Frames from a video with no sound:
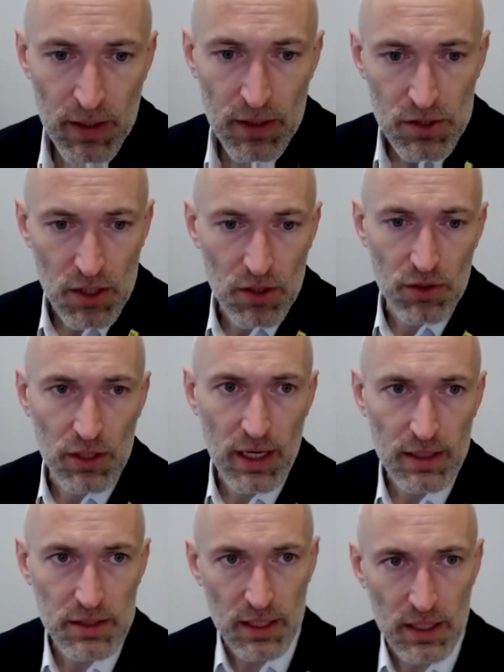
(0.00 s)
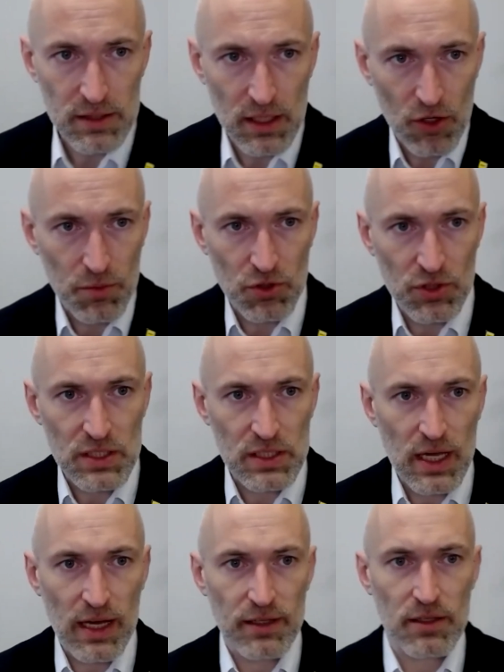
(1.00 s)
So in that sense, I hope you
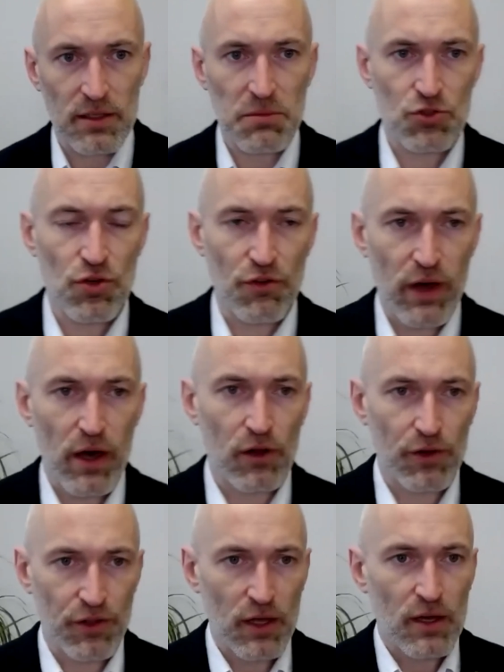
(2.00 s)
understand that the Ministry of Health